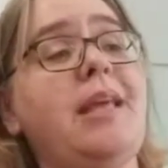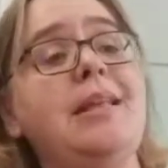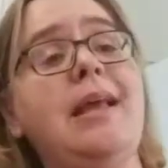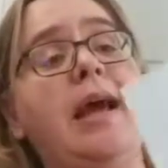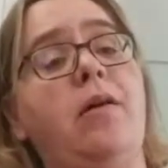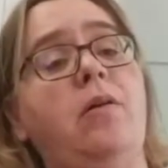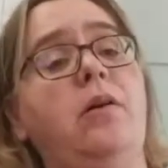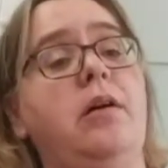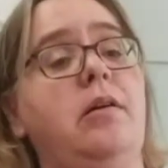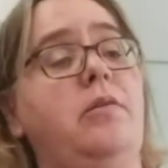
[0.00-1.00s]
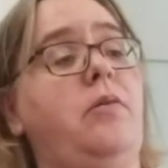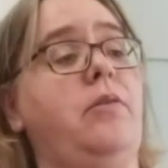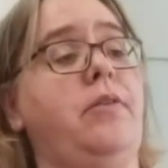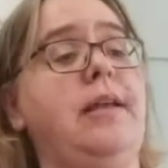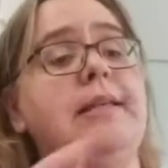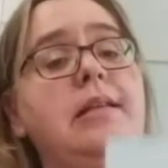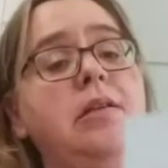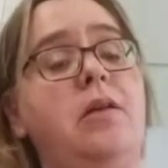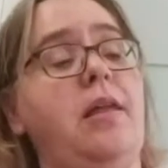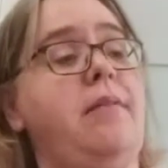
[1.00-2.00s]
Now, things that
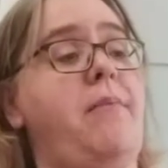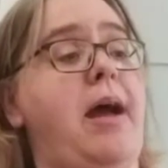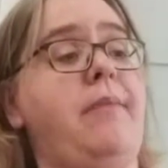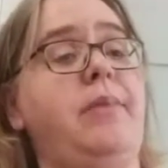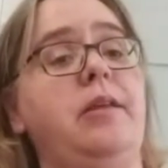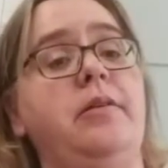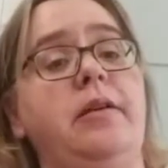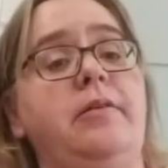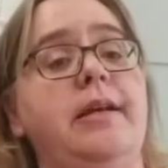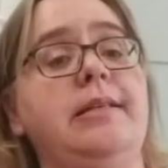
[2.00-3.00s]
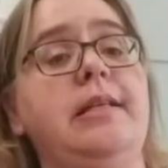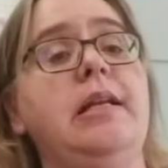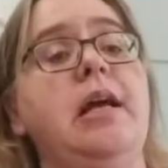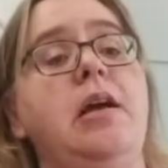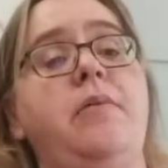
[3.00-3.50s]
are on the map that are interesting.